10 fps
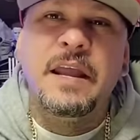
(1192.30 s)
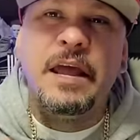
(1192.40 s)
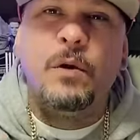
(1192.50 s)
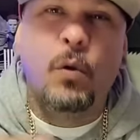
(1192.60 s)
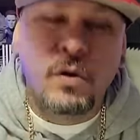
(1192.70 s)

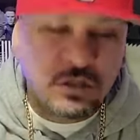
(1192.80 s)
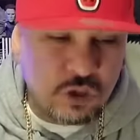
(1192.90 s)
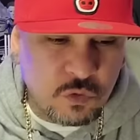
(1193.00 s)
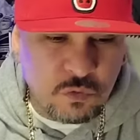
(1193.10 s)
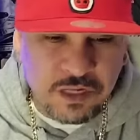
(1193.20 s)
In order
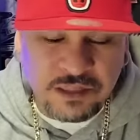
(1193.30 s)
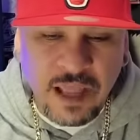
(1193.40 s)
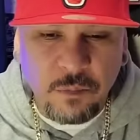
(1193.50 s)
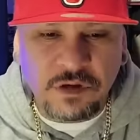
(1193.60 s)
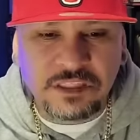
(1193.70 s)
to get
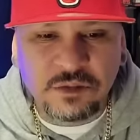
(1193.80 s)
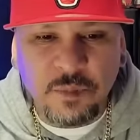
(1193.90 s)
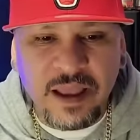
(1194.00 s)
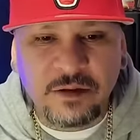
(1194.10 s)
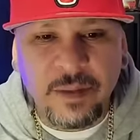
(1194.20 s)
that
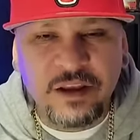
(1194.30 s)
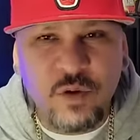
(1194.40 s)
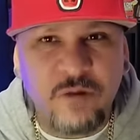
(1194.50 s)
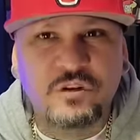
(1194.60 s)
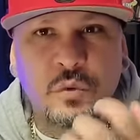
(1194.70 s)
respect, man, you
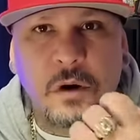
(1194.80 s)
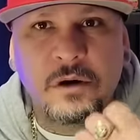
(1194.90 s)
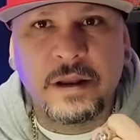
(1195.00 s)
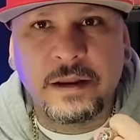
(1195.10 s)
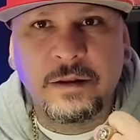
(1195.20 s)
have to
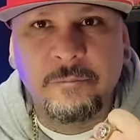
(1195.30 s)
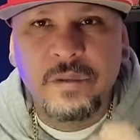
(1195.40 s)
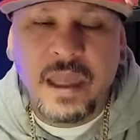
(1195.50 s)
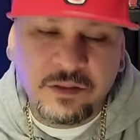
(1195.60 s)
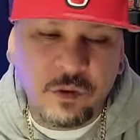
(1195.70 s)
earn it.
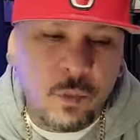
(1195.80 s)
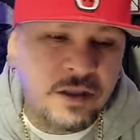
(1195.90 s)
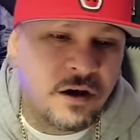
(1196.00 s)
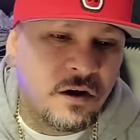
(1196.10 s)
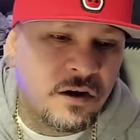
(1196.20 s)
And the way
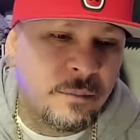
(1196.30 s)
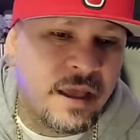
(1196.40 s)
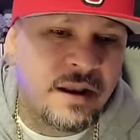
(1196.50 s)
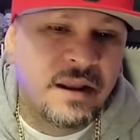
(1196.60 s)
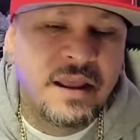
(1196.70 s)
to earn it,
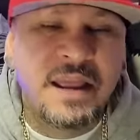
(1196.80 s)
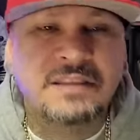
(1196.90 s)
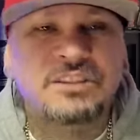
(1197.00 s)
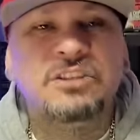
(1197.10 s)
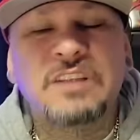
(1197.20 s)
man,
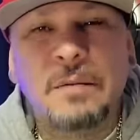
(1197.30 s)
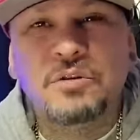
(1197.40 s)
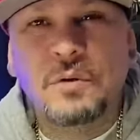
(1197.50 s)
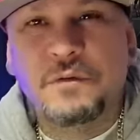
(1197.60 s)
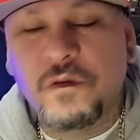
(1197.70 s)
is to stop
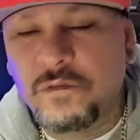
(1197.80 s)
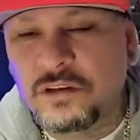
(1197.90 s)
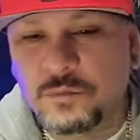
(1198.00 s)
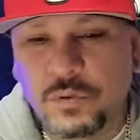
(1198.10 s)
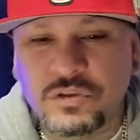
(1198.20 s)
doing
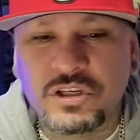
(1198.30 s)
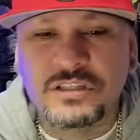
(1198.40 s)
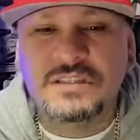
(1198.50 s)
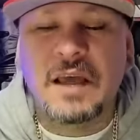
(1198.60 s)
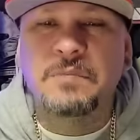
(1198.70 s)
frivolous bullshit.
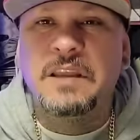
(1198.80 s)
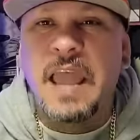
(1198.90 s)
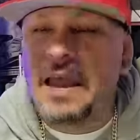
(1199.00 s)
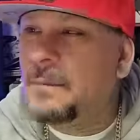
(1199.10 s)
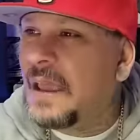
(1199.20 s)
Stop
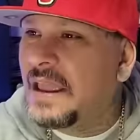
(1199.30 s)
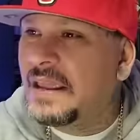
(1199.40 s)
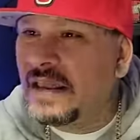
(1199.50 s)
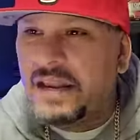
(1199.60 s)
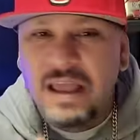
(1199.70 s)

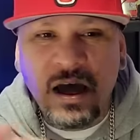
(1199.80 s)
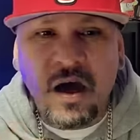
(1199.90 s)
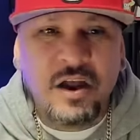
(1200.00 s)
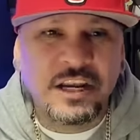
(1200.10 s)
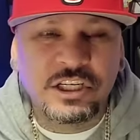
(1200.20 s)
gangbanging
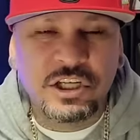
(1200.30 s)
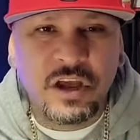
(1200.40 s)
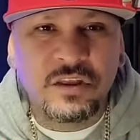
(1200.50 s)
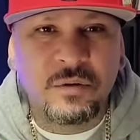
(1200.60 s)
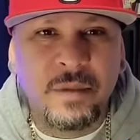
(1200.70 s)
on each
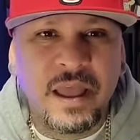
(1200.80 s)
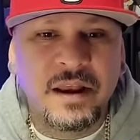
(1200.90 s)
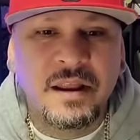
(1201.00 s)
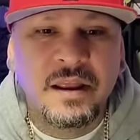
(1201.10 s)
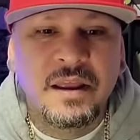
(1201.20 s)
other,
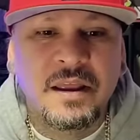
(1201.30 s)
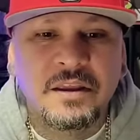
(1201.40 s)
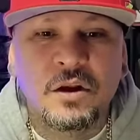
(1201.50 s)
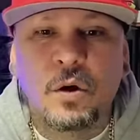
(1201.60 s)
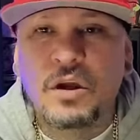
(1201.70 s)
man.
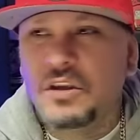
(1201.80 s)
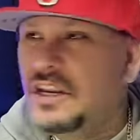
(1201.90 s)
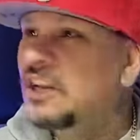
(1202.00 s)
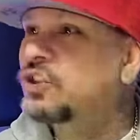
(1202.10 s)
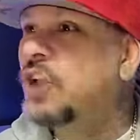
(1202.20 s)
You know, you
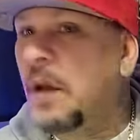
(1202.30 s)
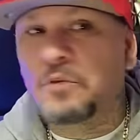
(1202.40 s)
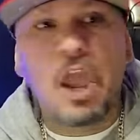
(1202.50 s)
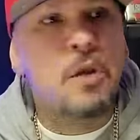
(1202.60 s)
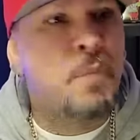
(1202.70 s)
need to
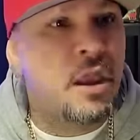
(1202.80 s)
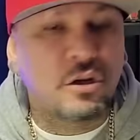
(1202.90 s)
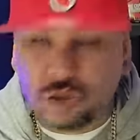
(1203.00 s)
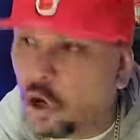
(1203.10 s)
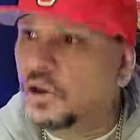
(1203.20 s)
stop gangbanging
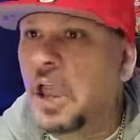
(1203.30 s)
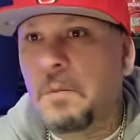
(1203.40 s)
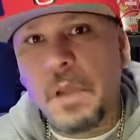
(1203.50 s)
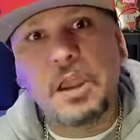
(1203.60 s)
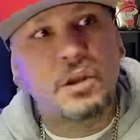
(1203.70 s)
and start
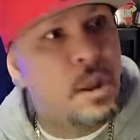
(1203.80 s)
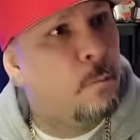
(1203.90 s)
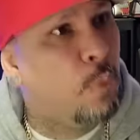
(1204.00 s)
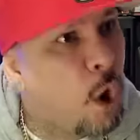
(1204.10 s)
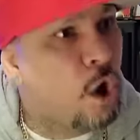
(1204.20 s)
gangbanging
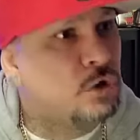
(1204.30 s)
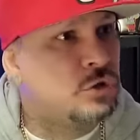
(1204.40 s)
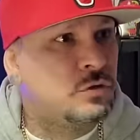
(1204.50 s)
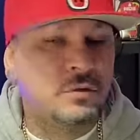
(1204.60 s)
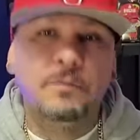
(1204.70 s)
them
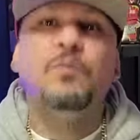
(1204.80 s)
books.